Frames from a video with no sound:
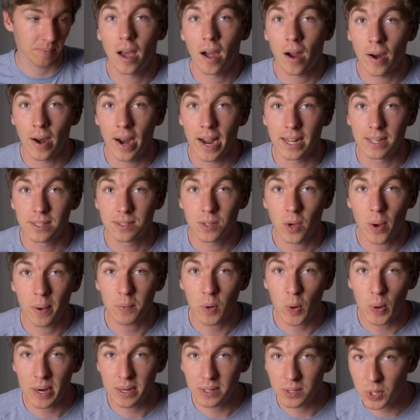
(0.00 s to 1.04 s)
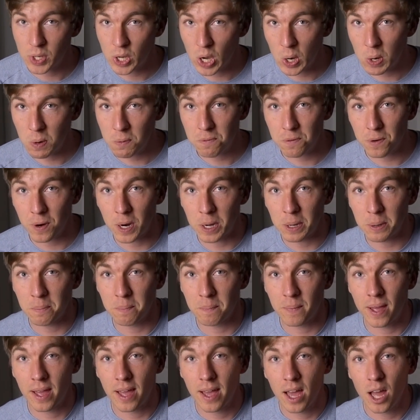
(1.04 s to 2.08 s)
All right, so I'm going to go
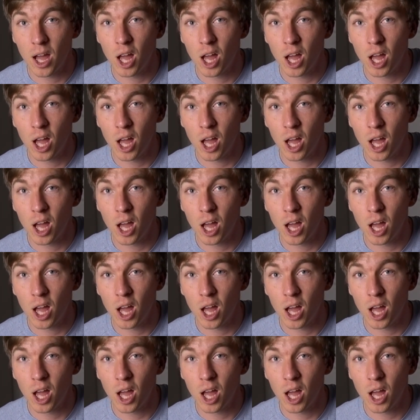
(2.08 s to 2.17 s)
from